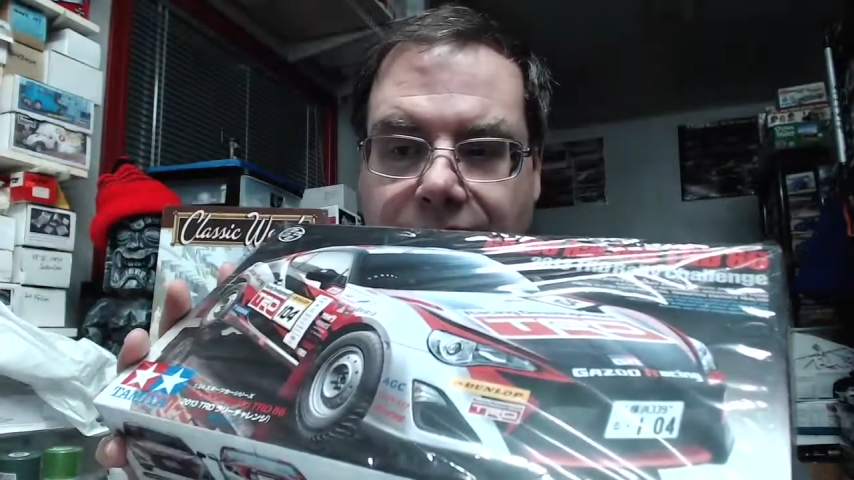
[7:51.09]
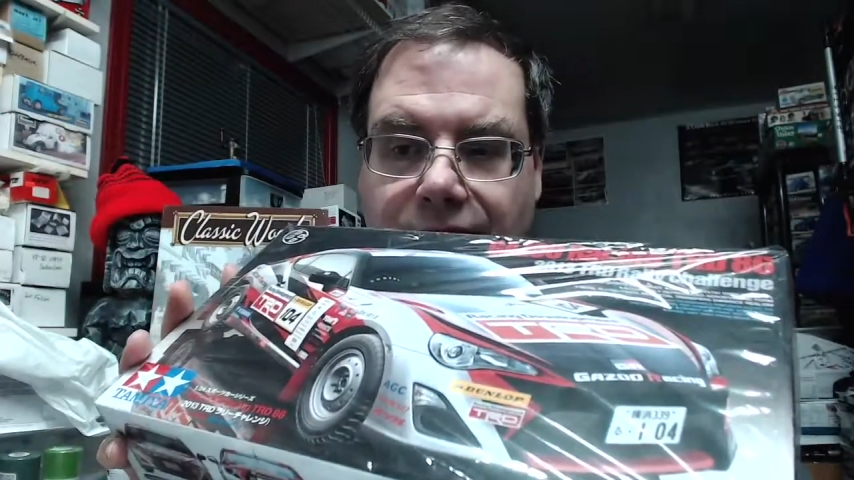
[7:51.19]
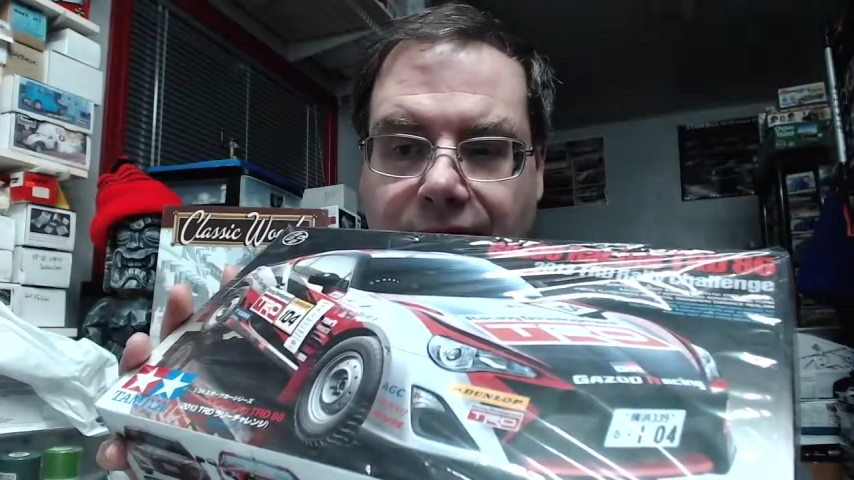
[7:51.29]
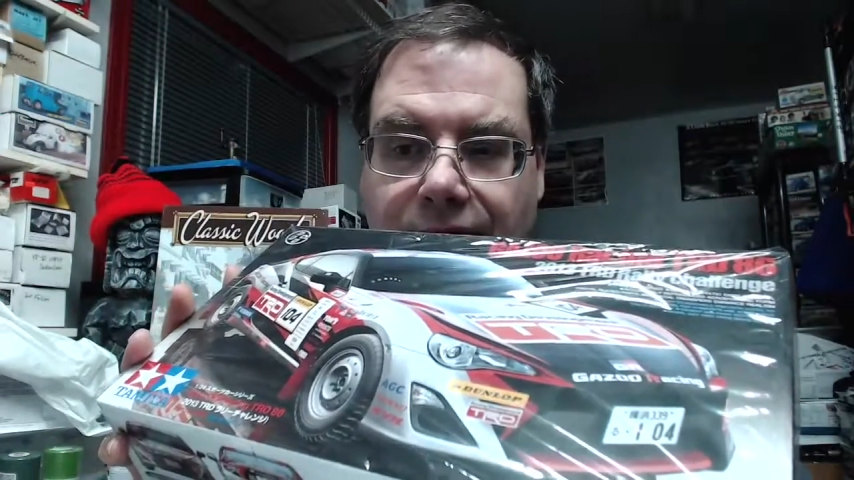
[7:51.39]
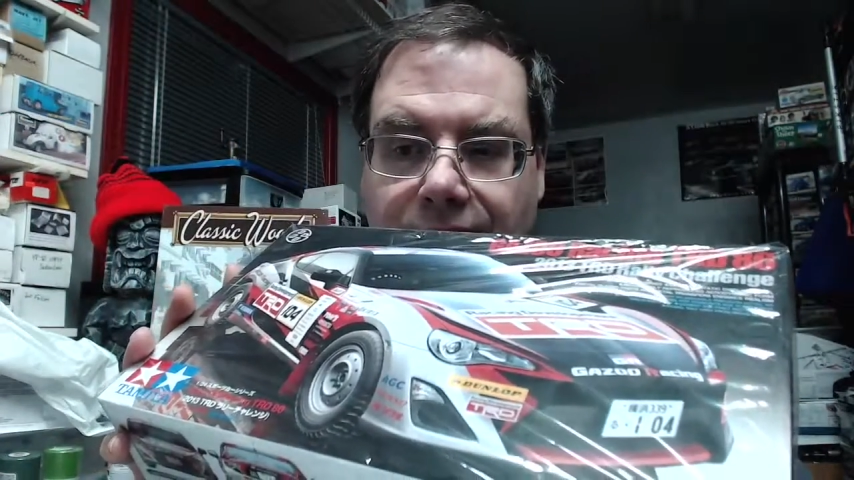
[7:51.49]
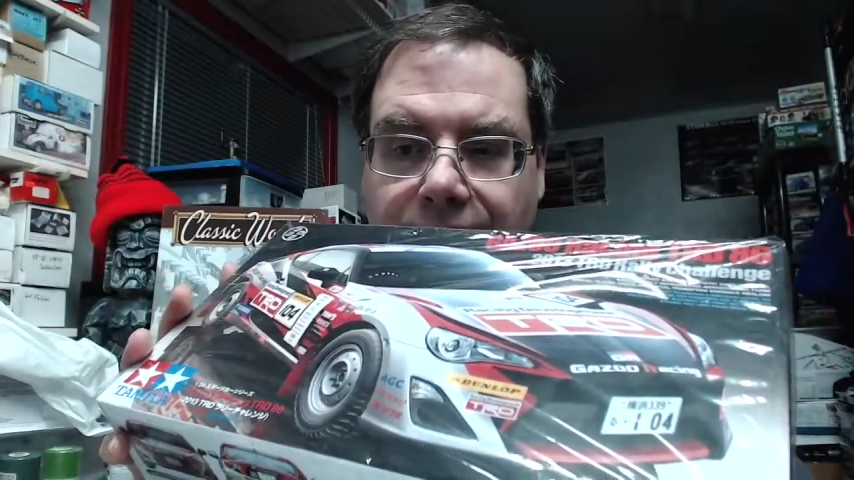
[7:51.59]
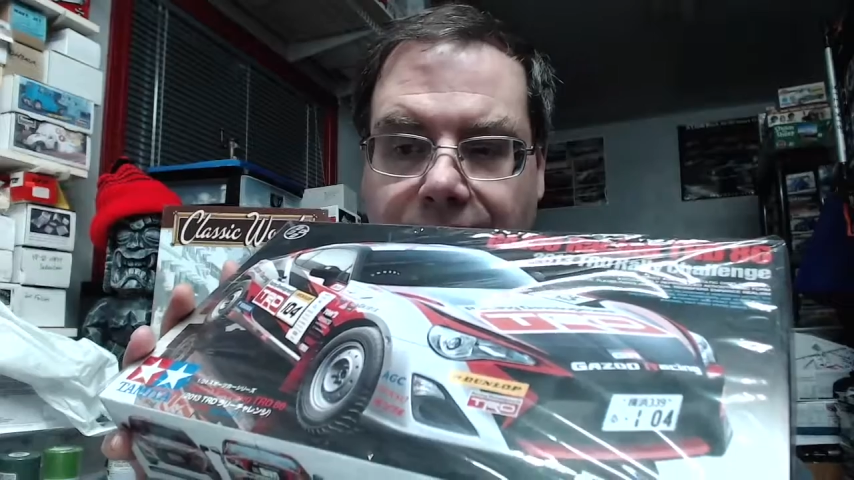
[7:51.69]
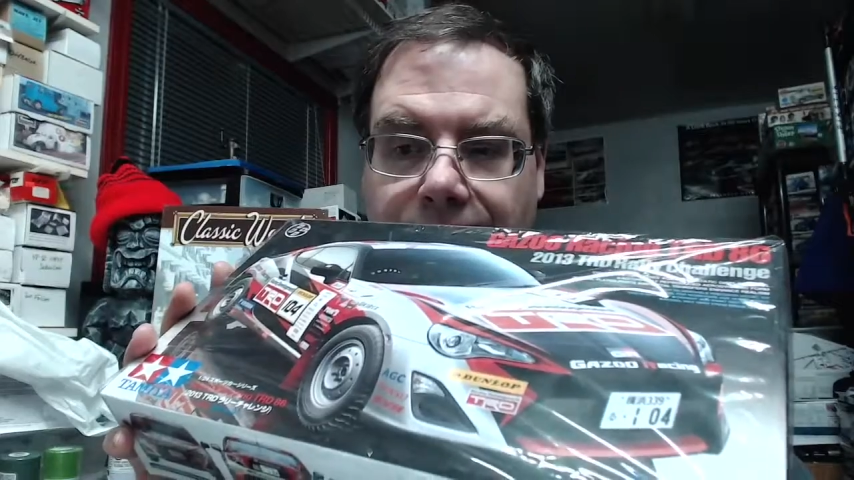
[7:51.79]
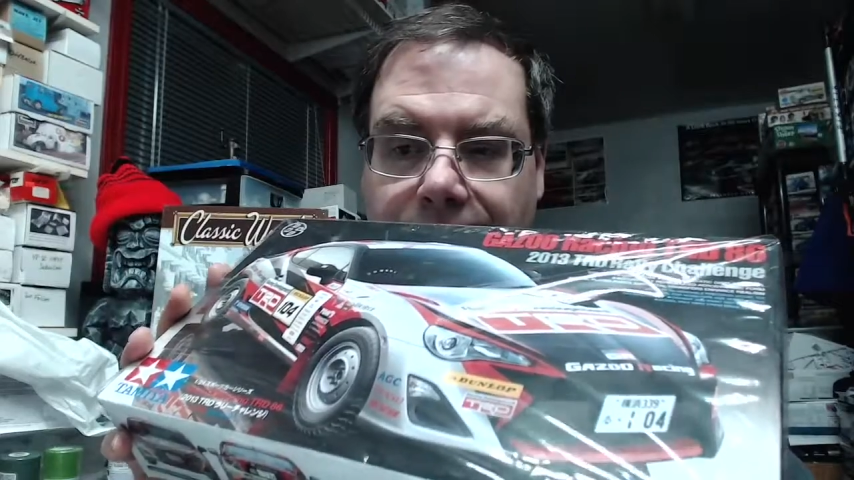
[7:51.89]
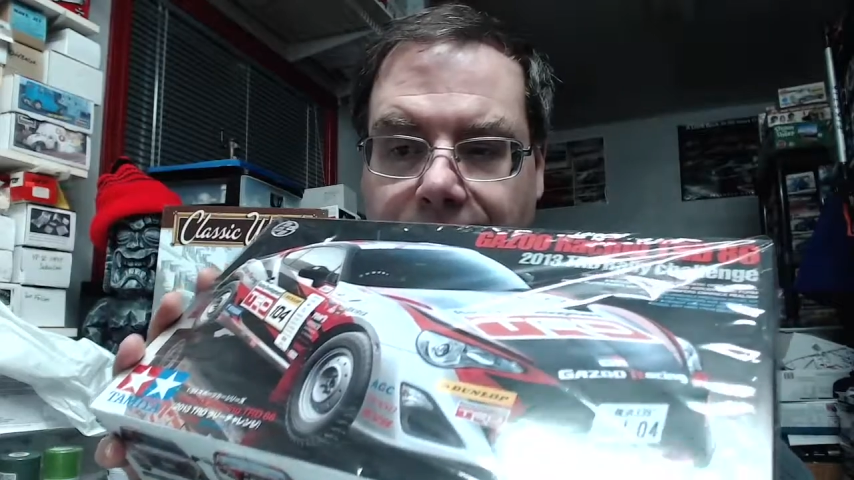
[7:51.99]
Toyota
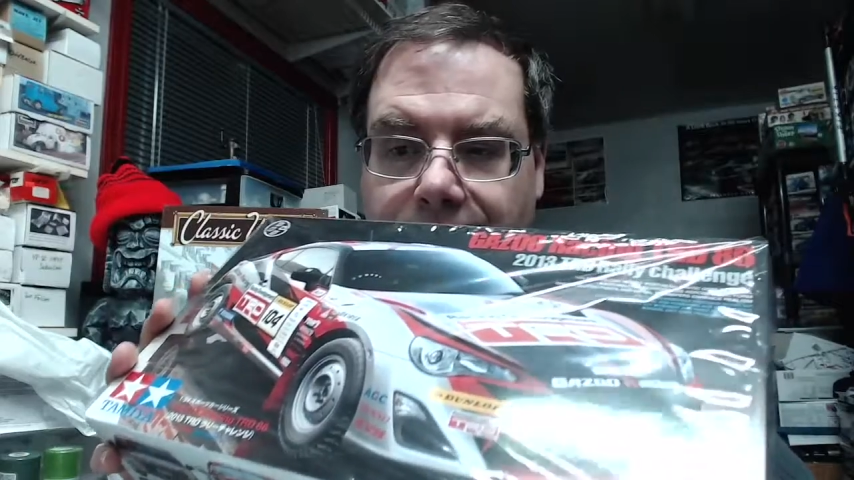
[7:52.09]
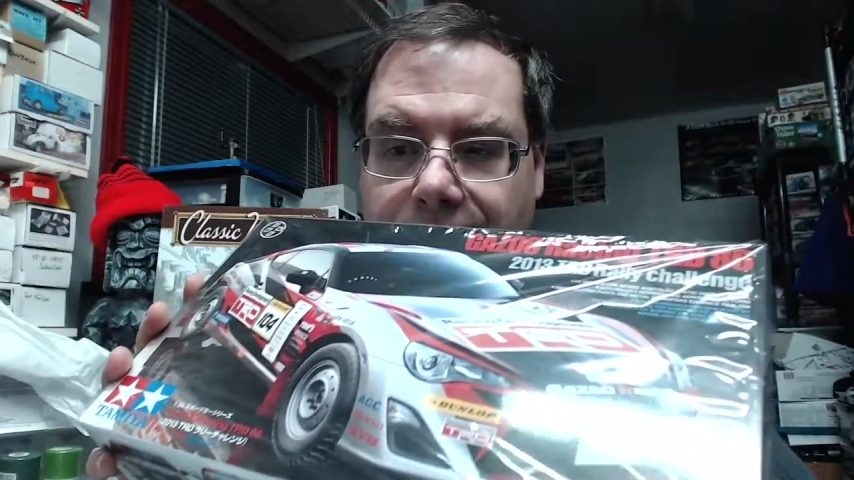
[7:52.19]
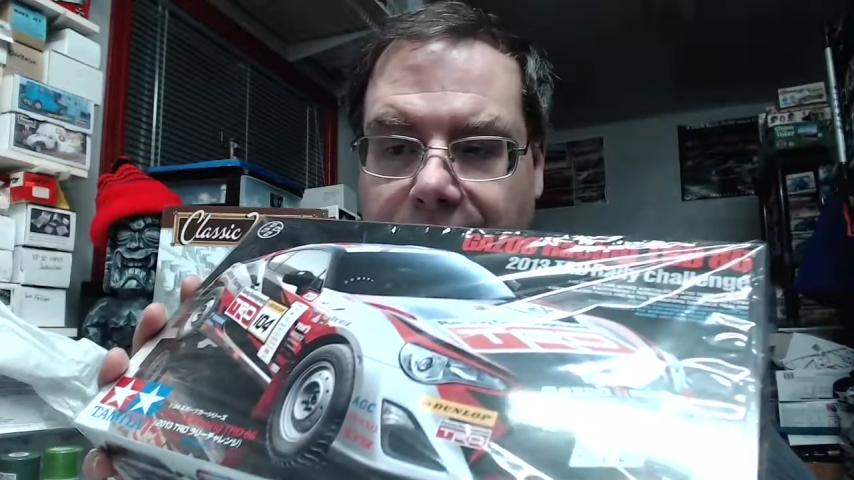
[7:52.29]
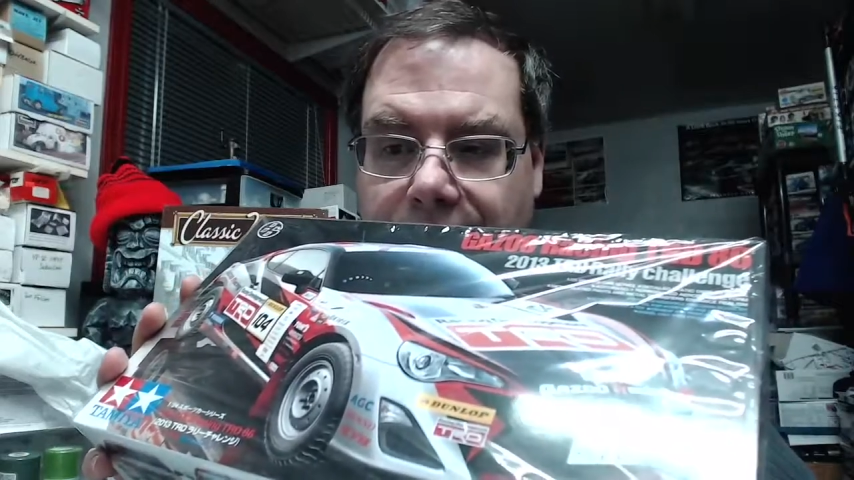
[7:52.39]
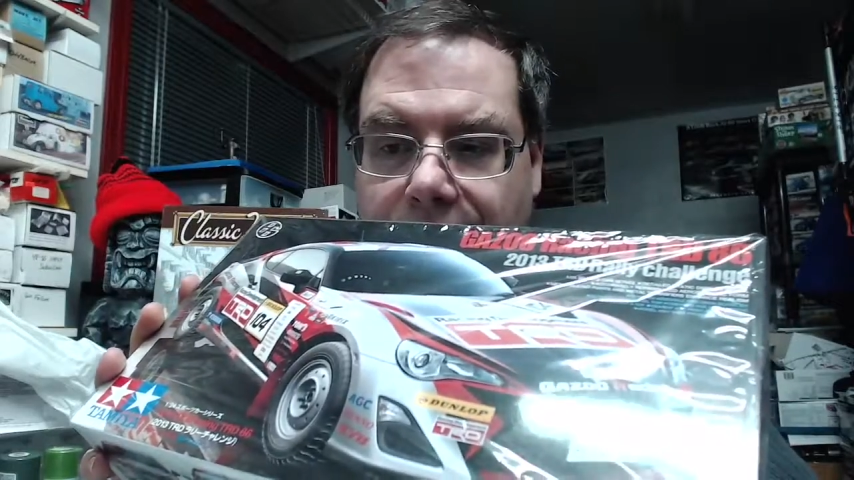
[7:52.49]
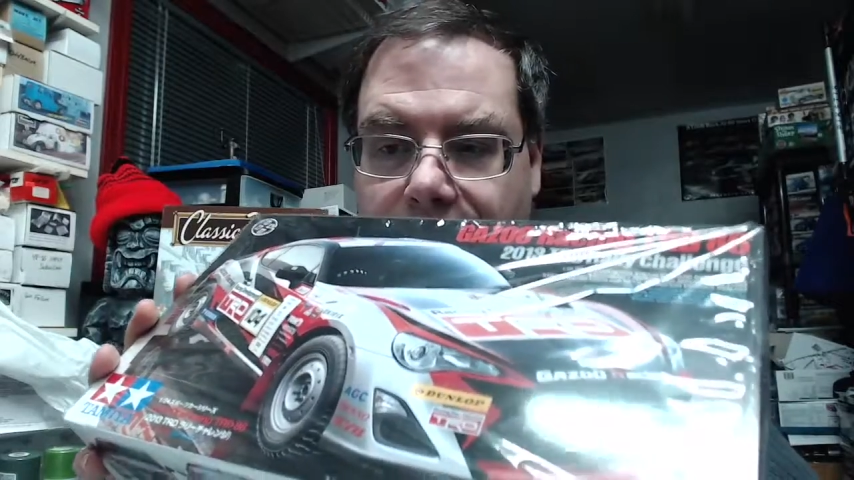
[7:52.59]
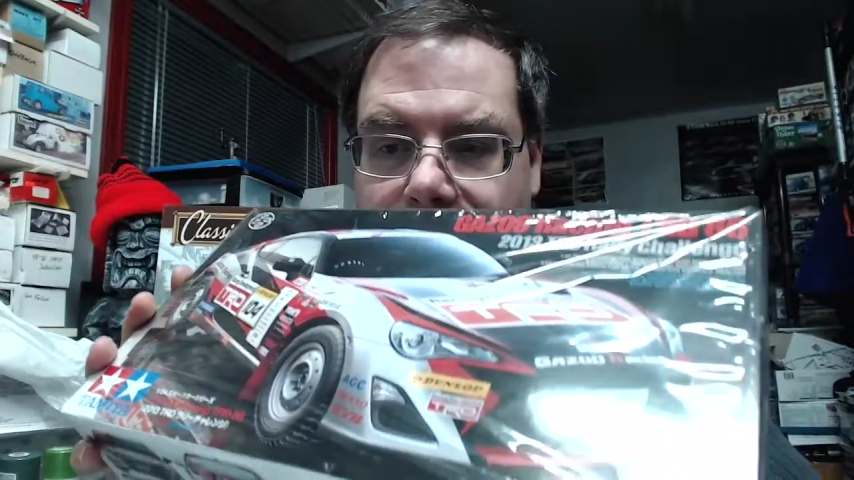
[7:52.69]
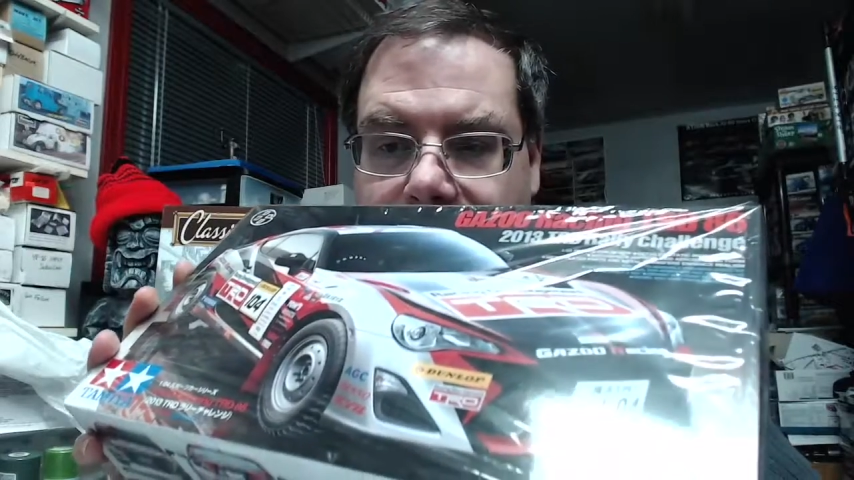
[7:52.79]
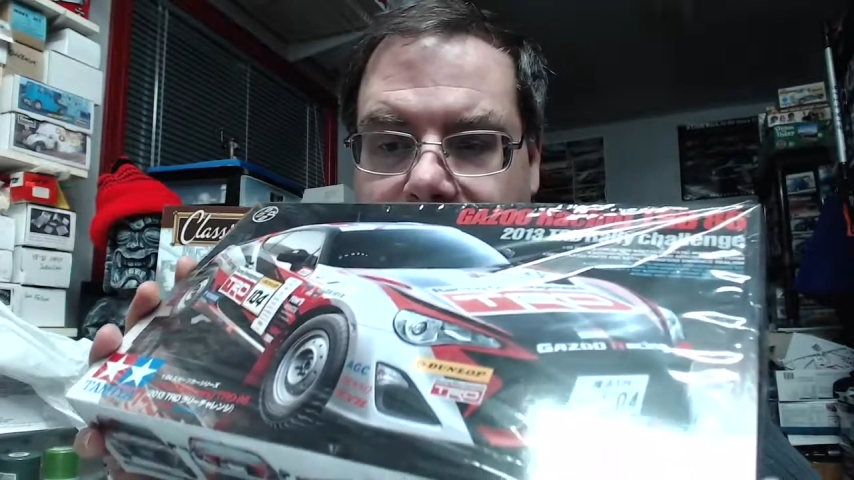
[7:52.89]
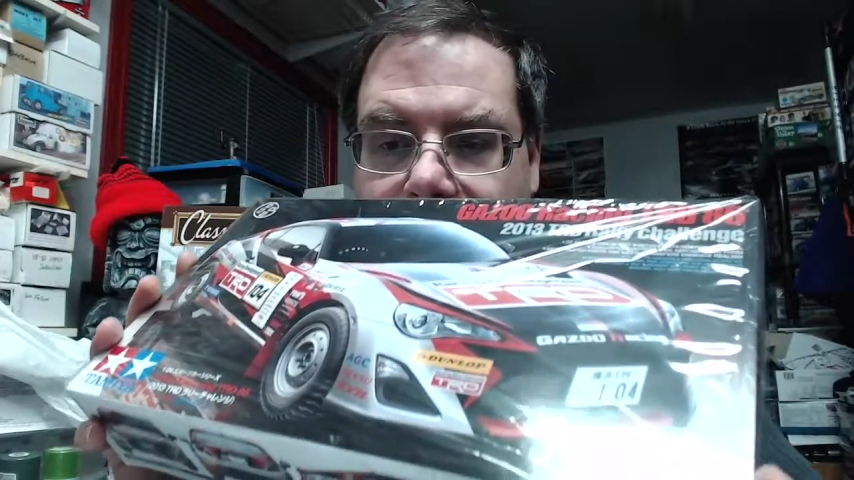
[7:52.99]

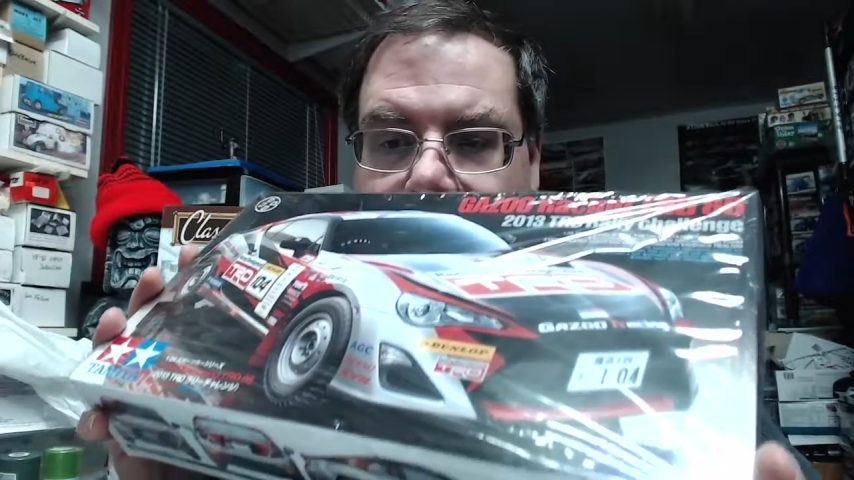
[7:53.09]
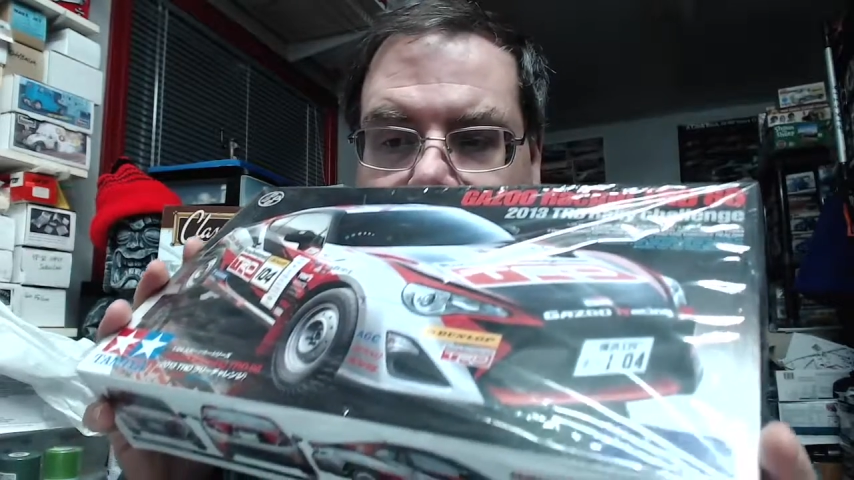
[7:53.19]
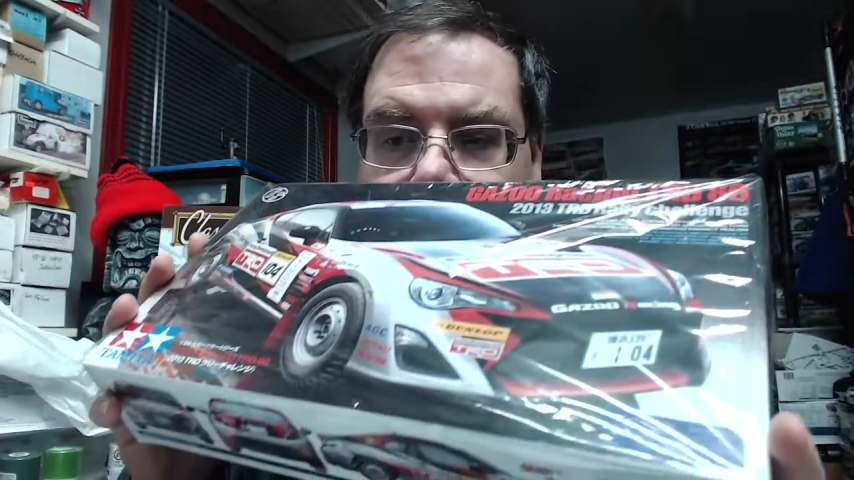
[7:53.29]
TRD